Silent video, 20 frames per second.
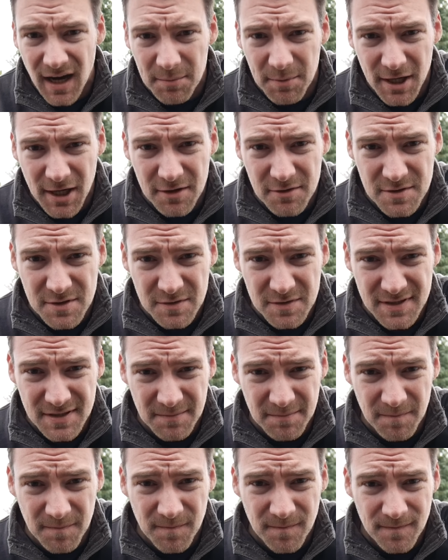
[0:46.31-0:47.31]
I'm gonna go do
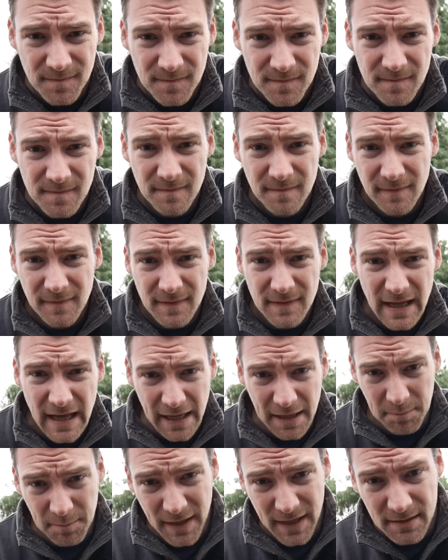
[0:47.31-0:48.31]
some
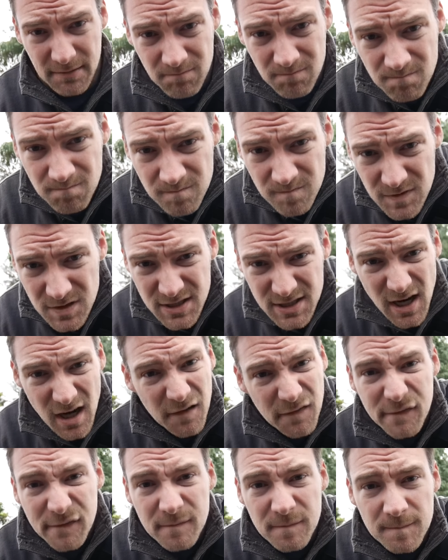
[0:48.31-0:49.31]
admin
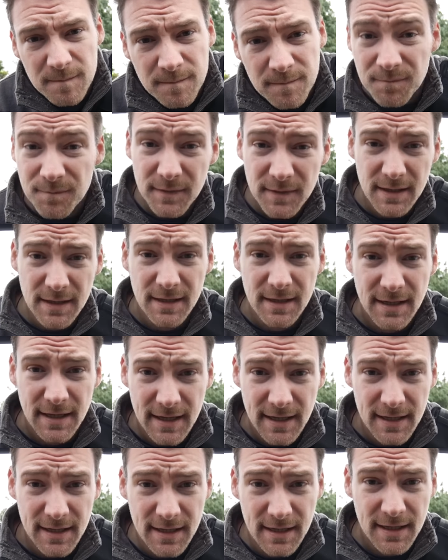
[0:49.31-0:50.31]
stuff
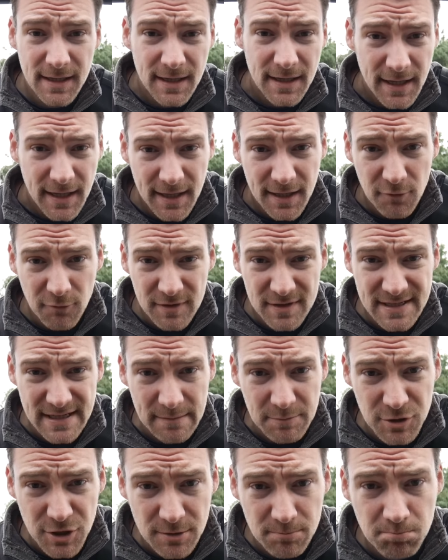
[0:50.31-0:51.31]
in the
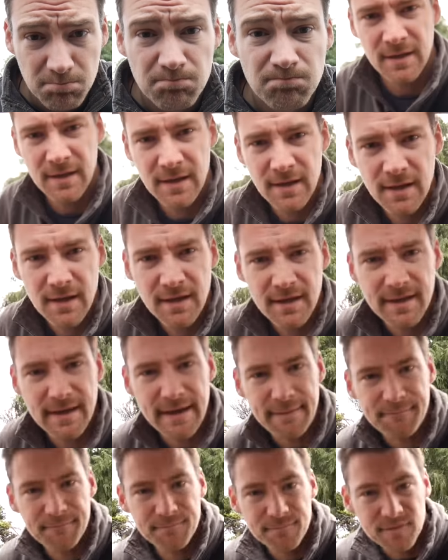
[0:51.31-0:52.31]
reception.
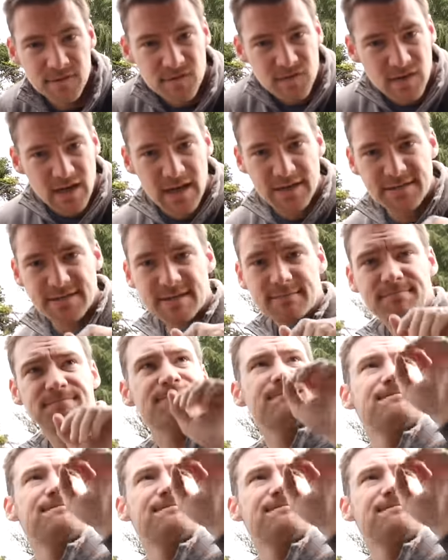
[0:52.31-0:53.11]
Yeah, see you later.